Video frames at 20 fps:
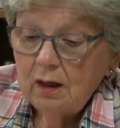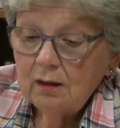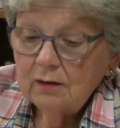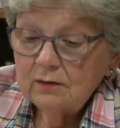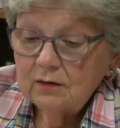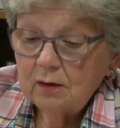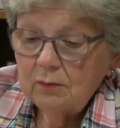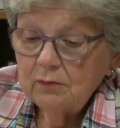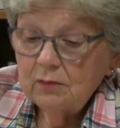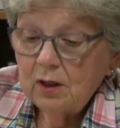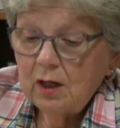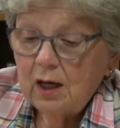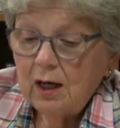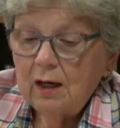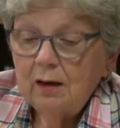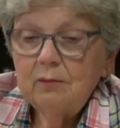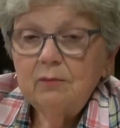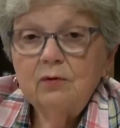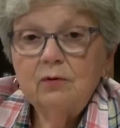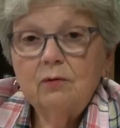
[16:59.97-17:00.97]

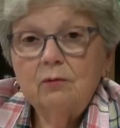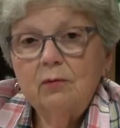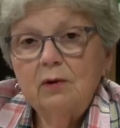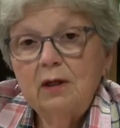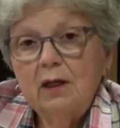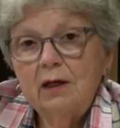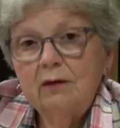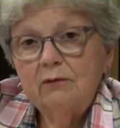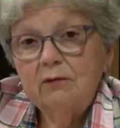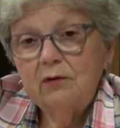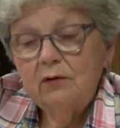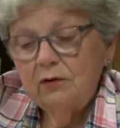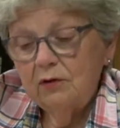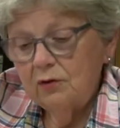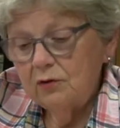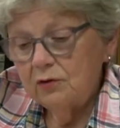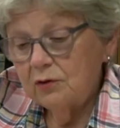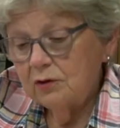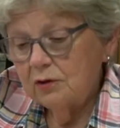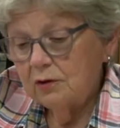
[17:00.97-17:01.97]
Sometimes we have
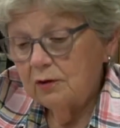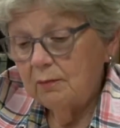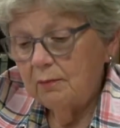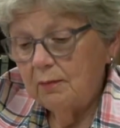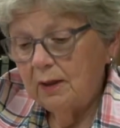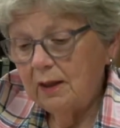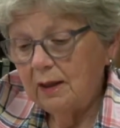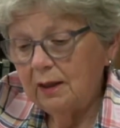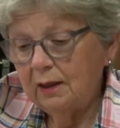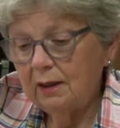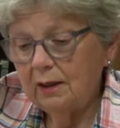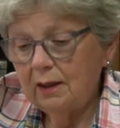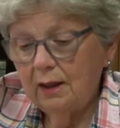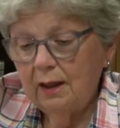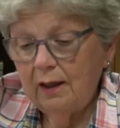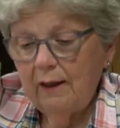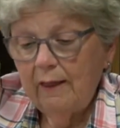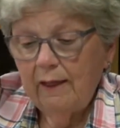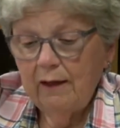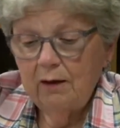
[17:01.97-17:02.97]
decisions to make,
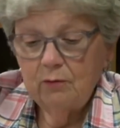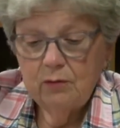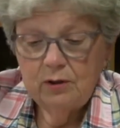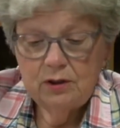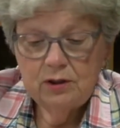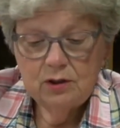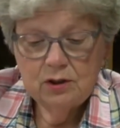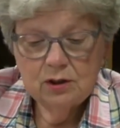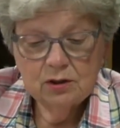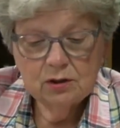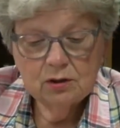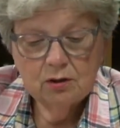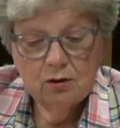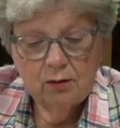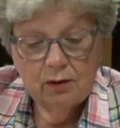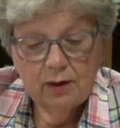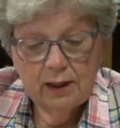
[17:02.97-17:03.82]
and we just go